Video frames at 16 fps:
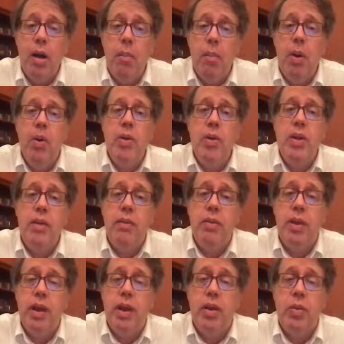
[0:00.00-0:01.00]
most
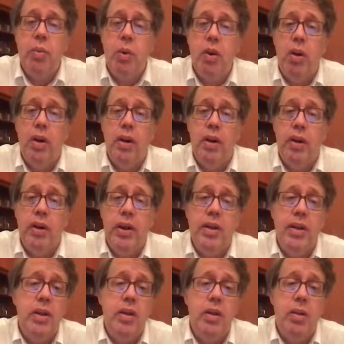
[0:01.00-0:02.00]
of this work, at
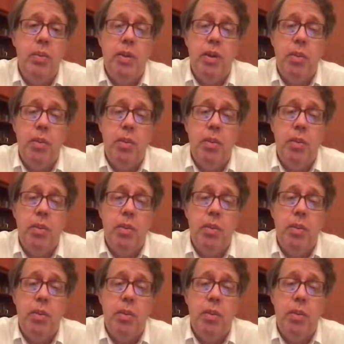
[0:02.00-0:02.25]
least in terms